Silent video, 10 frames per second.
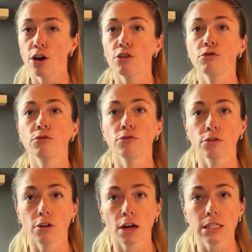through root
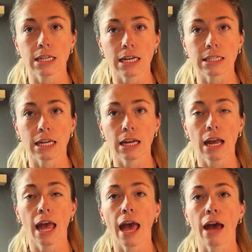cause testing
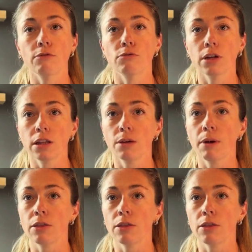and really by